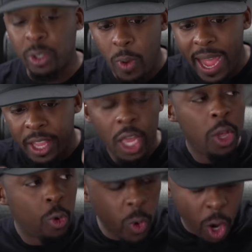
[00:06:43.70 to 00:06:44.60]
That's why
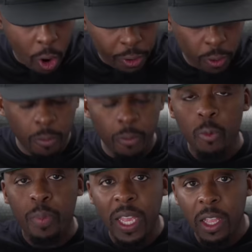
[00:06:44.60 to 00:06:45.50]
we argue,
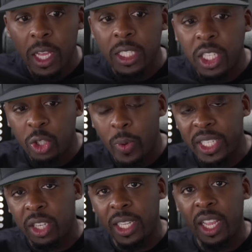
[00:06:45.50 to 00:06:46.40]
be
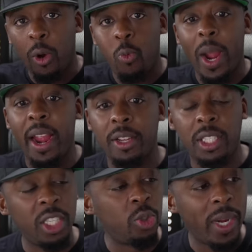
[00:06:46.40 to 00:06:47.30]
situationally aware.
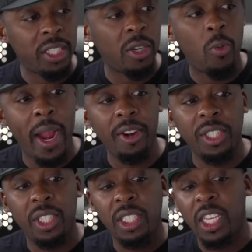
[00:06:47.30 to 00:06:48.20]
The situational
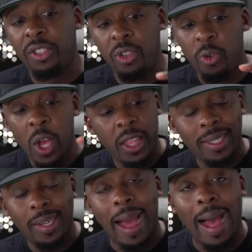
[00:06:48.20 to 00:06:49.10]
awareness just gives you
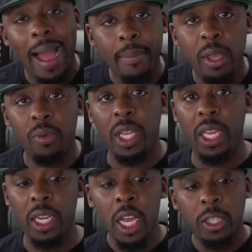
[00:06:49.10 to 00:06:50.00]
the time you
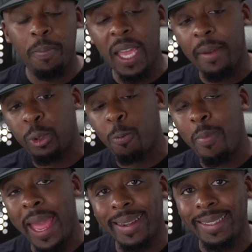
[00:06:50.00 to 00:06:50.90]
need to be able to
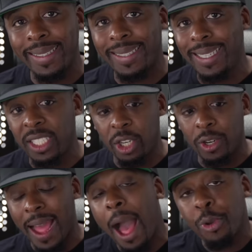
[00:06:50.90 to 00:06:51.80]
make a decision
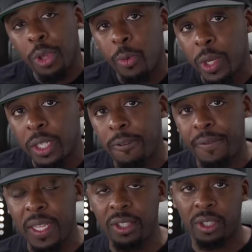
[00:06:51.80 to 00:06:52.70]
on how you want to
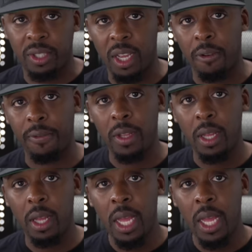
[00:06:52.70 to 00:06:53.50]
defend yourself.